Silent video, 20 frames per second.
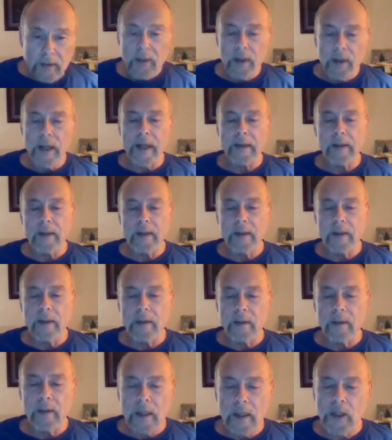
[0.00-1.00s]
that
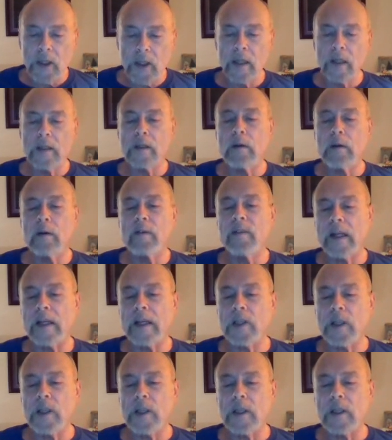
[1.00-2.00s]
this
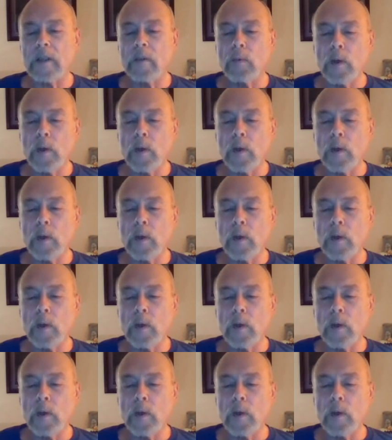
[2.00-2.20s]
intervention